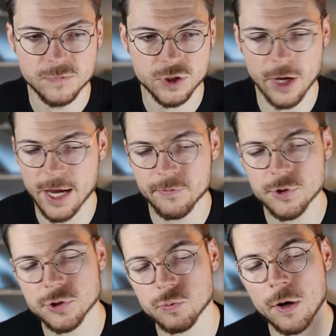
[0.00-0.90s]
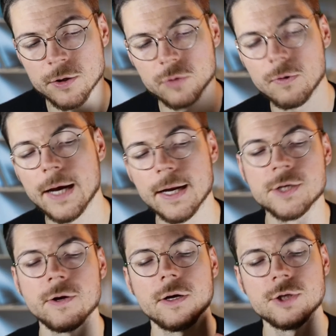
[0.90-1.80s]
So yeah, if you just want to write
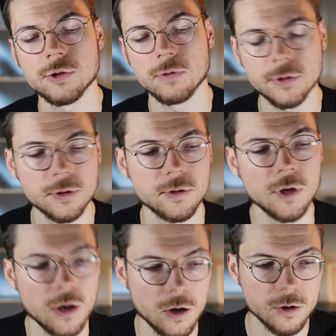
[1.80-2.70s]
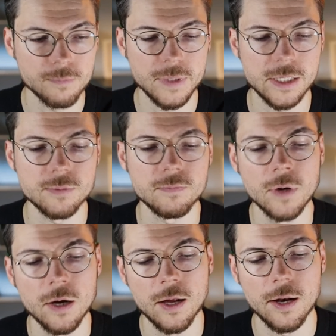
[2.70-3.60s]
a short or medium
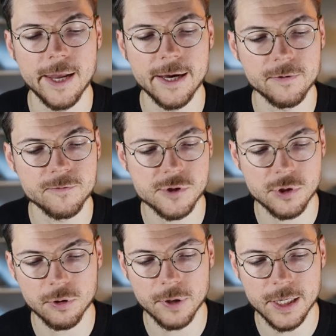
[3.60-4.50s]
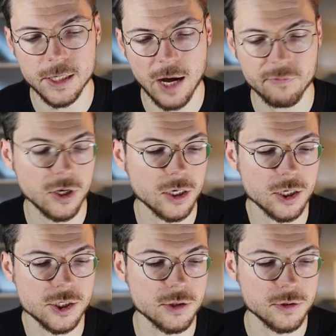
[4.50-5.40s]
length story, I think
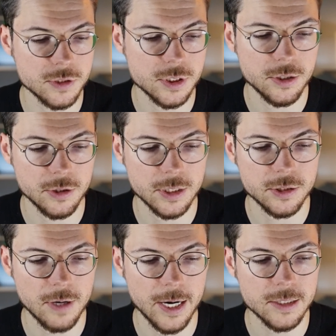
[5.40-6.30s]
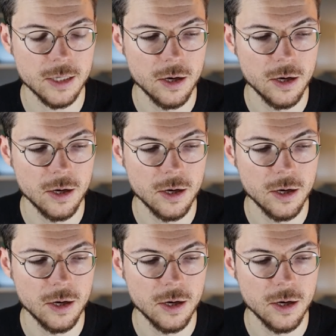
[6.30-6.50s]
it's interesting. You can try it.